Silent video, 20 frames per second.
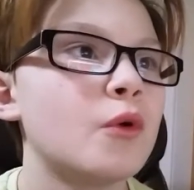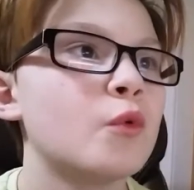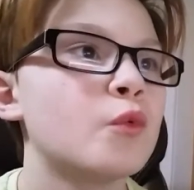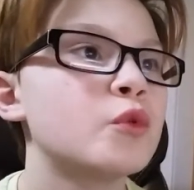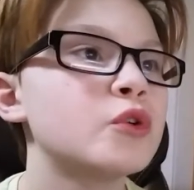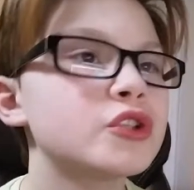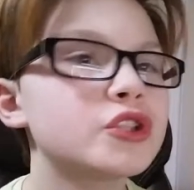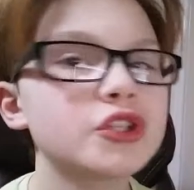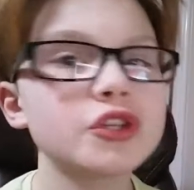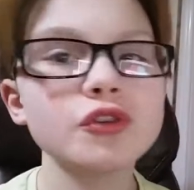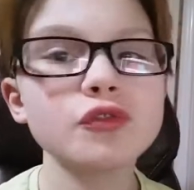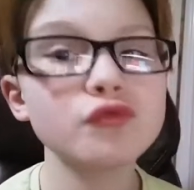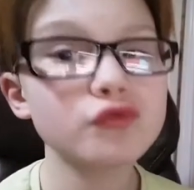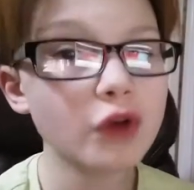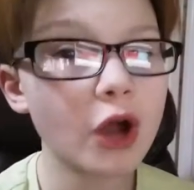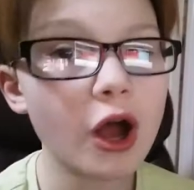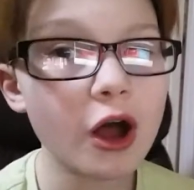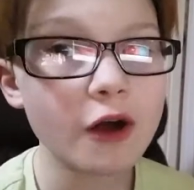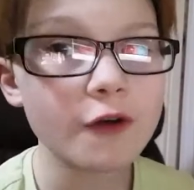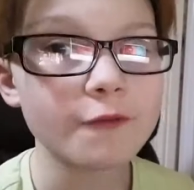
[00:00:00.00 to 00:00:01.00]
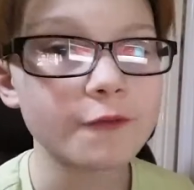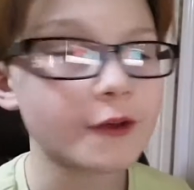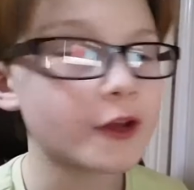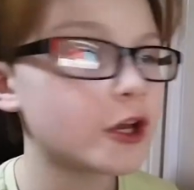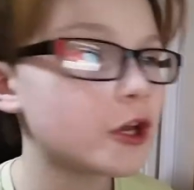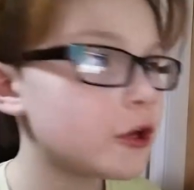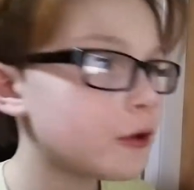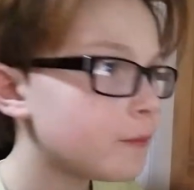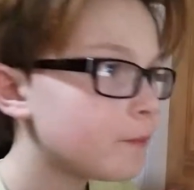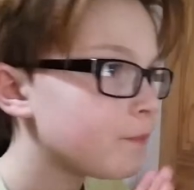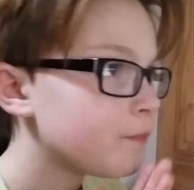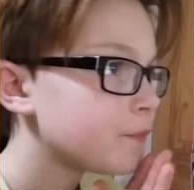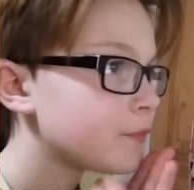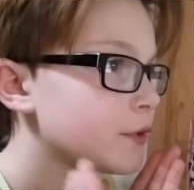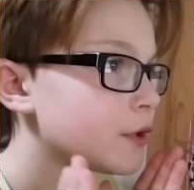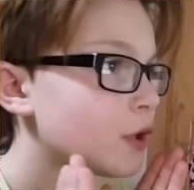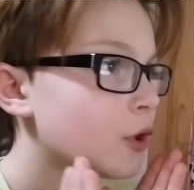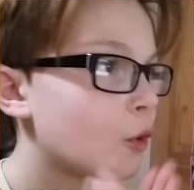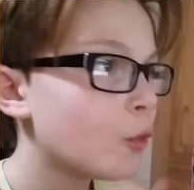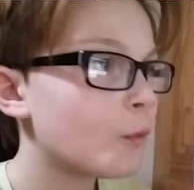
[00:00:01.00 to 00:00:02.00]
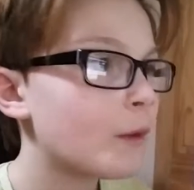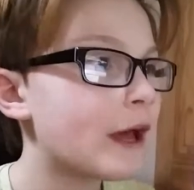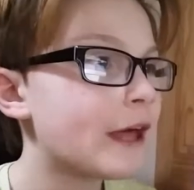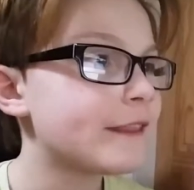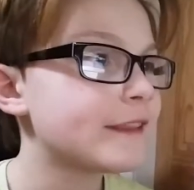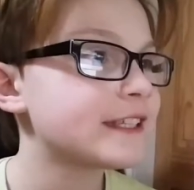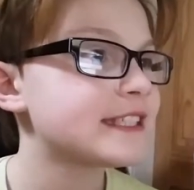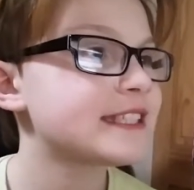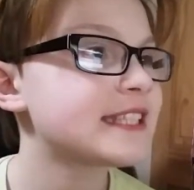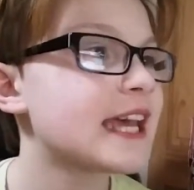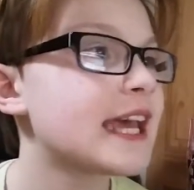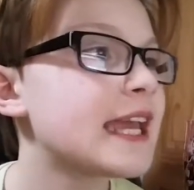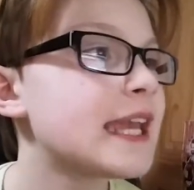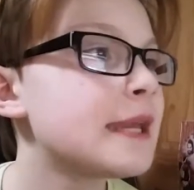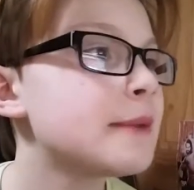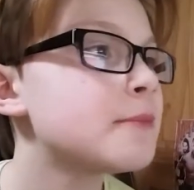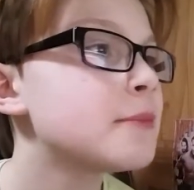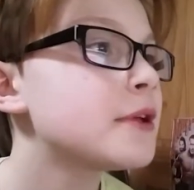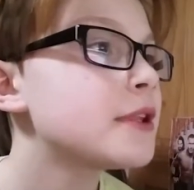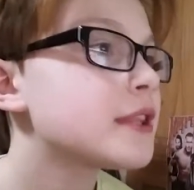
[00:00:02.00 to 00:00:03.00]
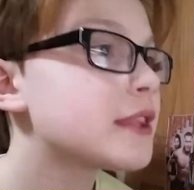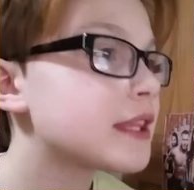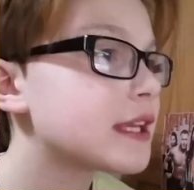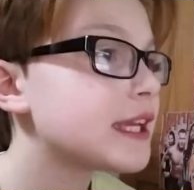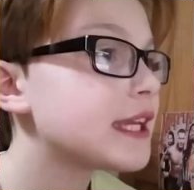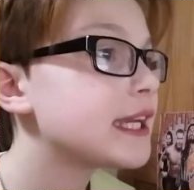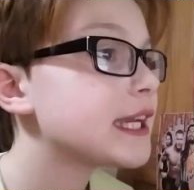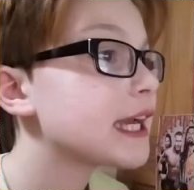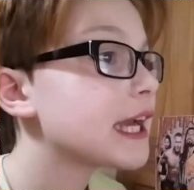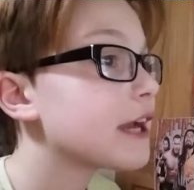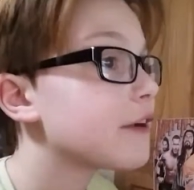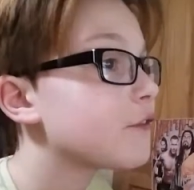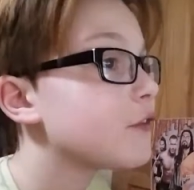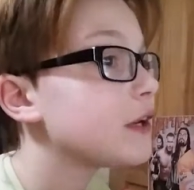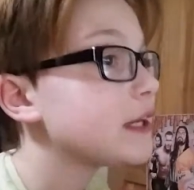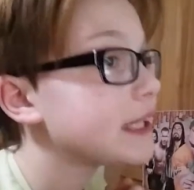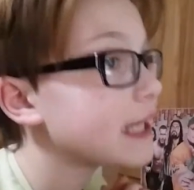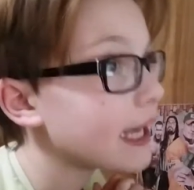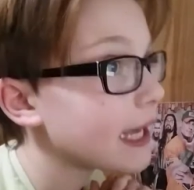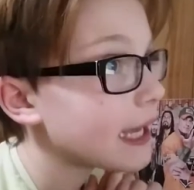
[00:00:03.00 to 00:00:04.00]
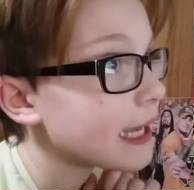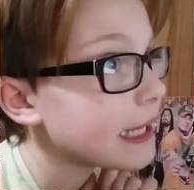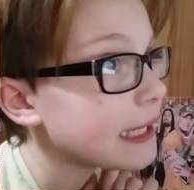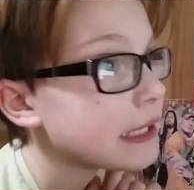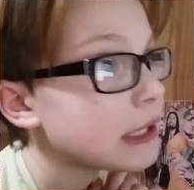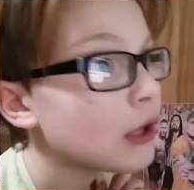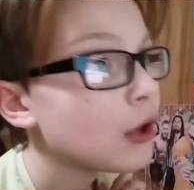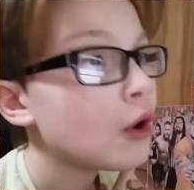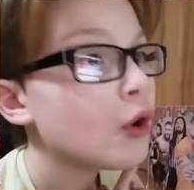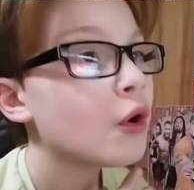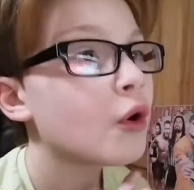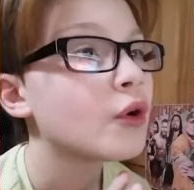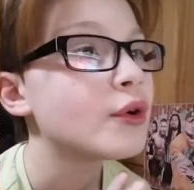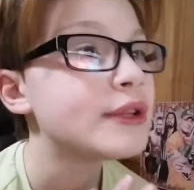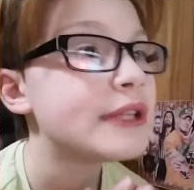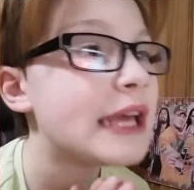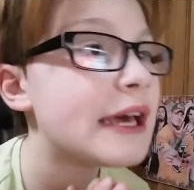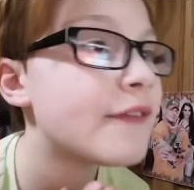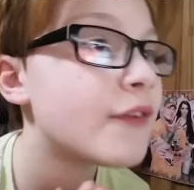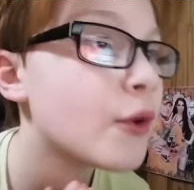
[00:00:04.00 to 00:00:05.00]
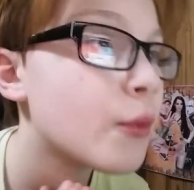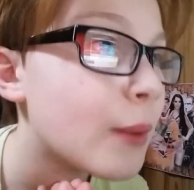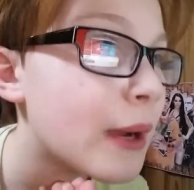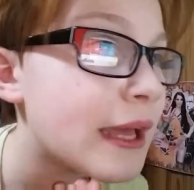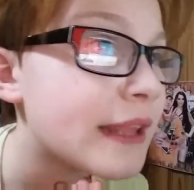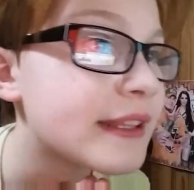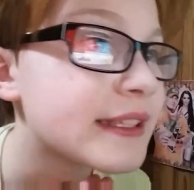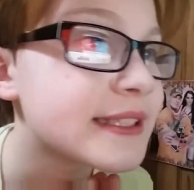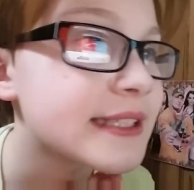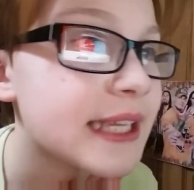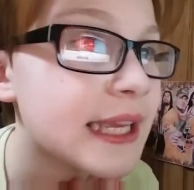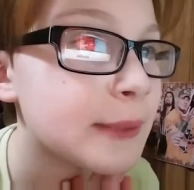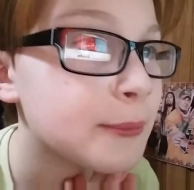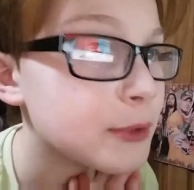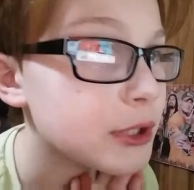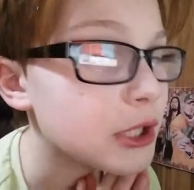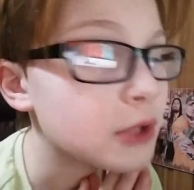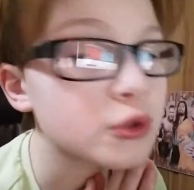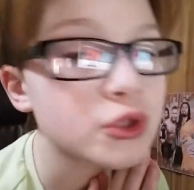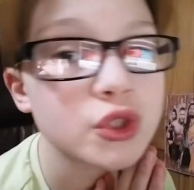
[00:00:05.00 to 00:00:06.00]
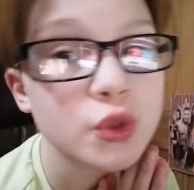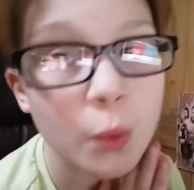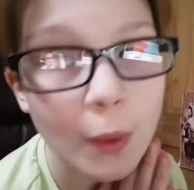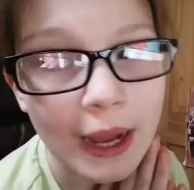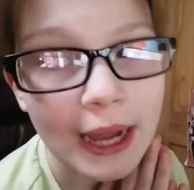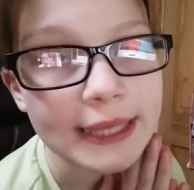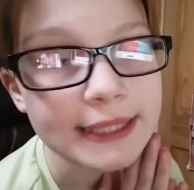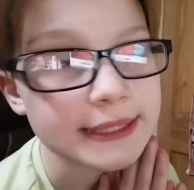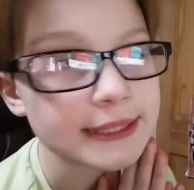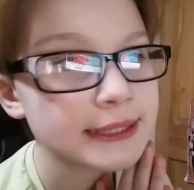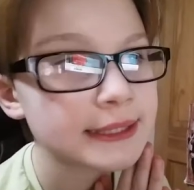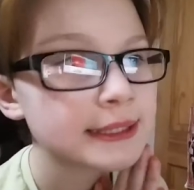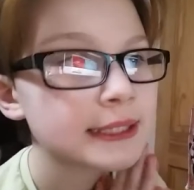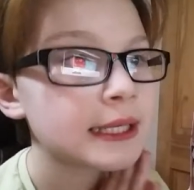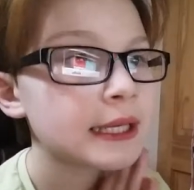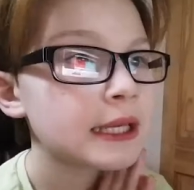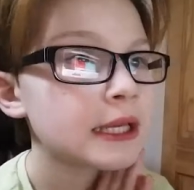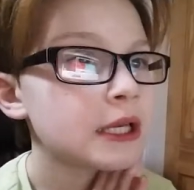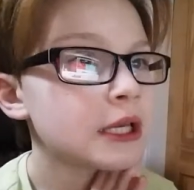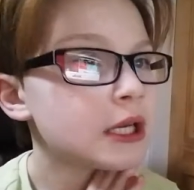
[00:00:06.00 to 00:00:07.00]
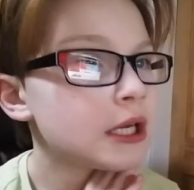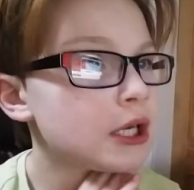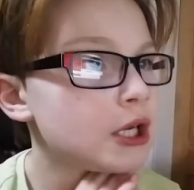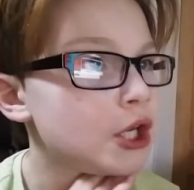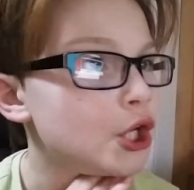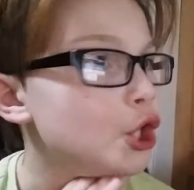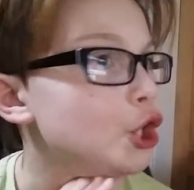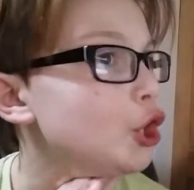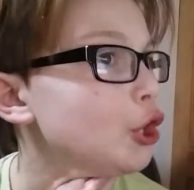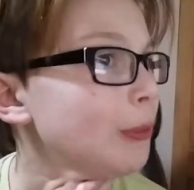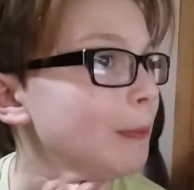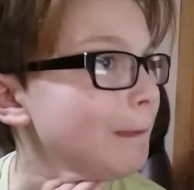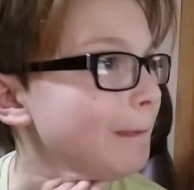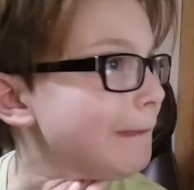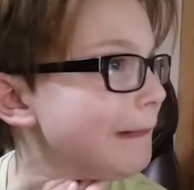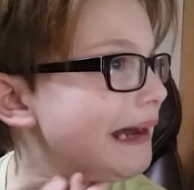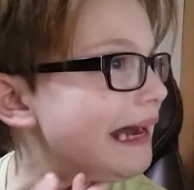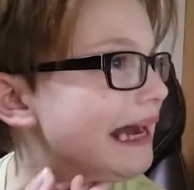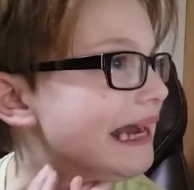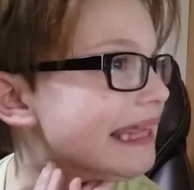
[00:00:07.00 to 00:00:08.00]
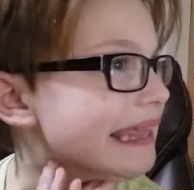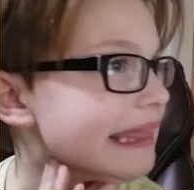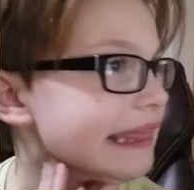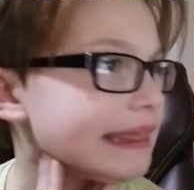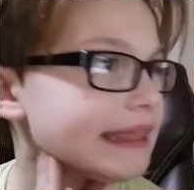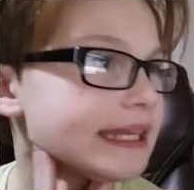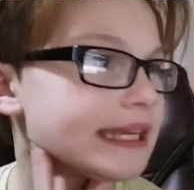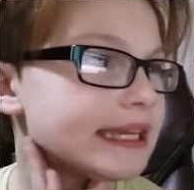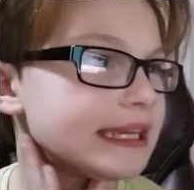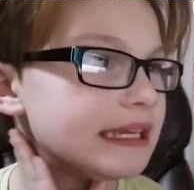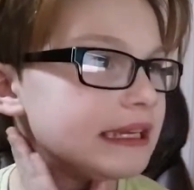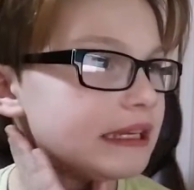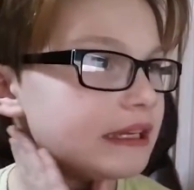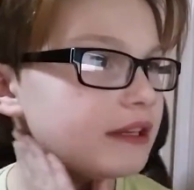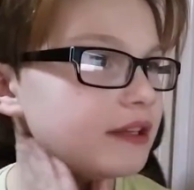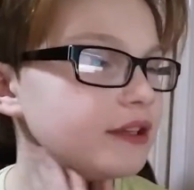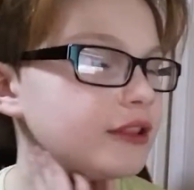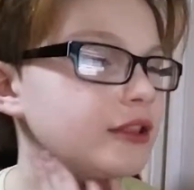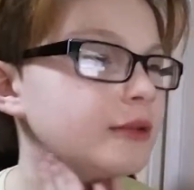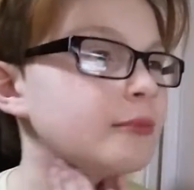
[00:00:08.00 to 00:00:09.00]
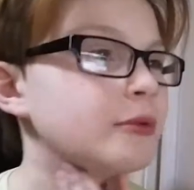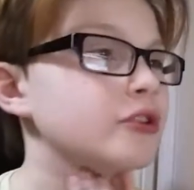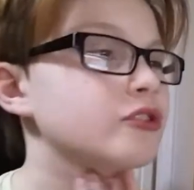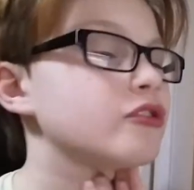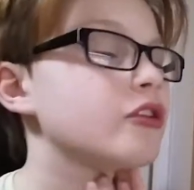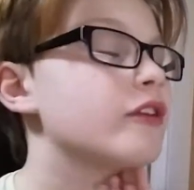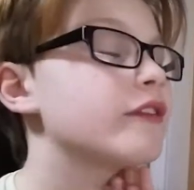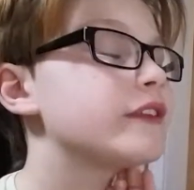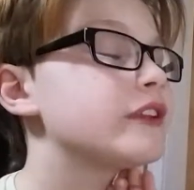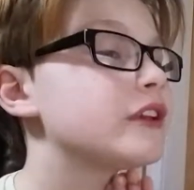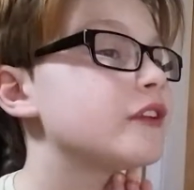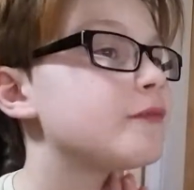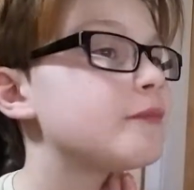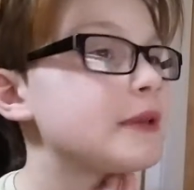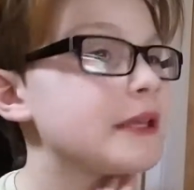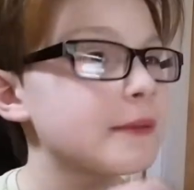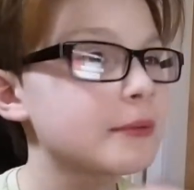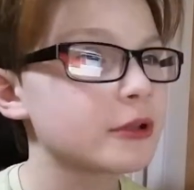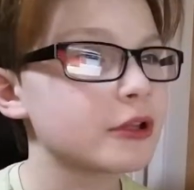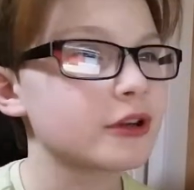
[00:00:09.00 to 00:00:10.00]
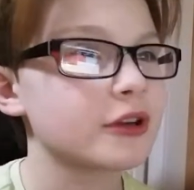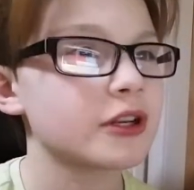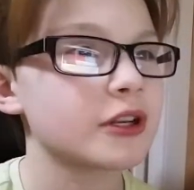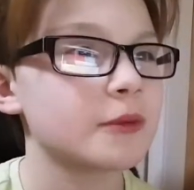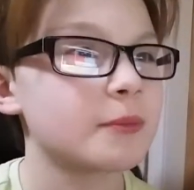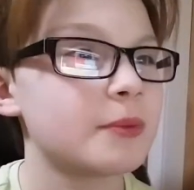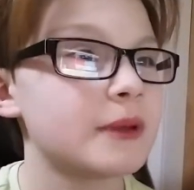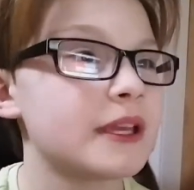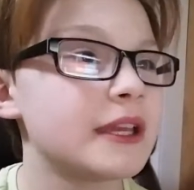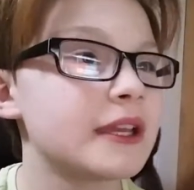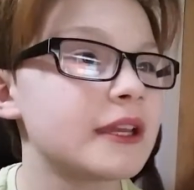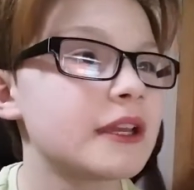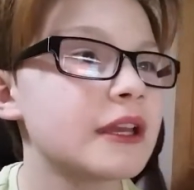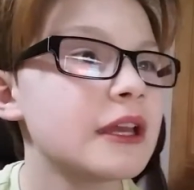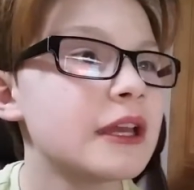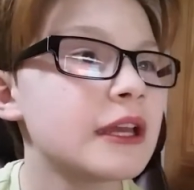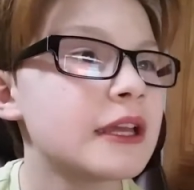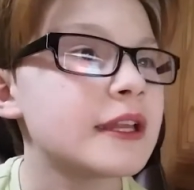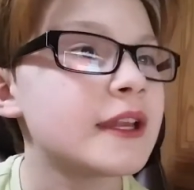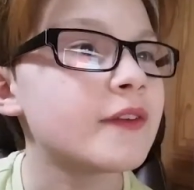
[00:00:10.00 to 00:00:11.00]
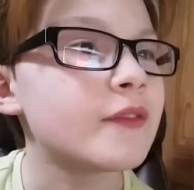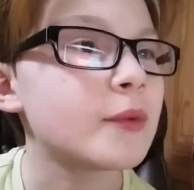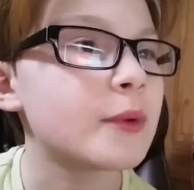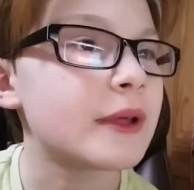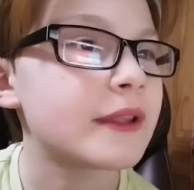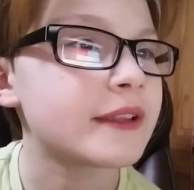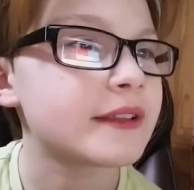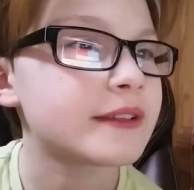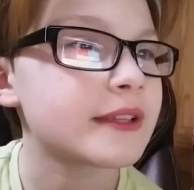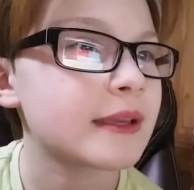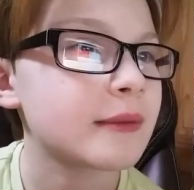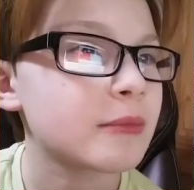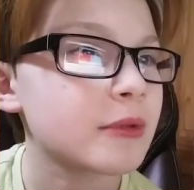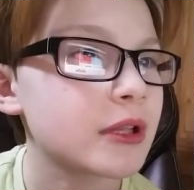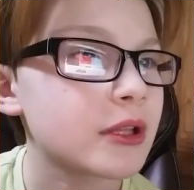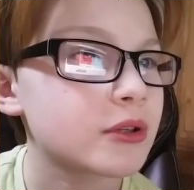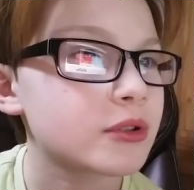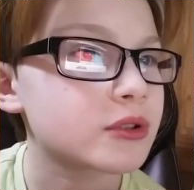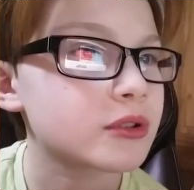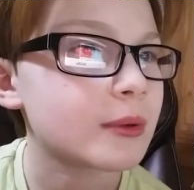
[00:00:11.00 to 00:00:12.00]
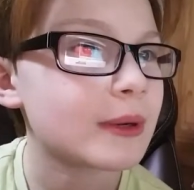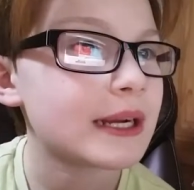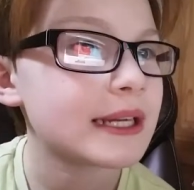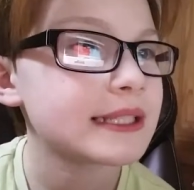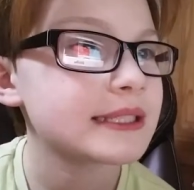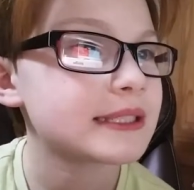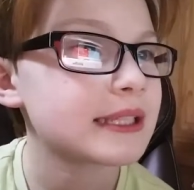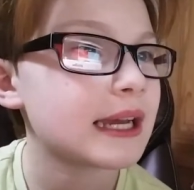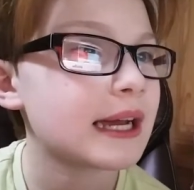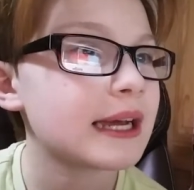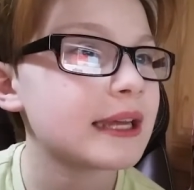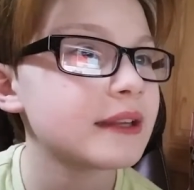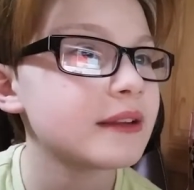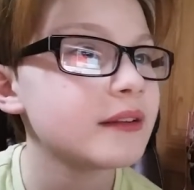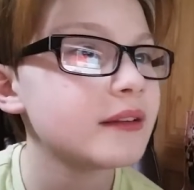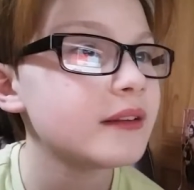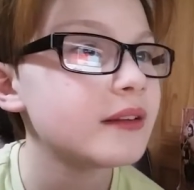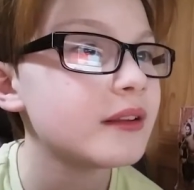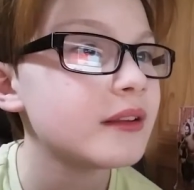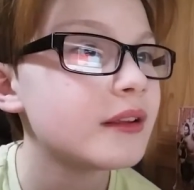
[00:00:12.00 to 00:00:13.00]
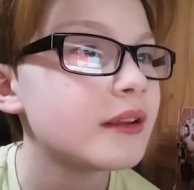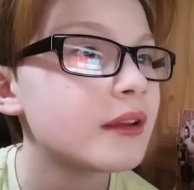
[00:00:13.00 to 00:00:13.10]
Would you rather wear the same thing every day or never wear the same clothes twice? I think the majority of people are gonna pick never wear the same clothes twice, and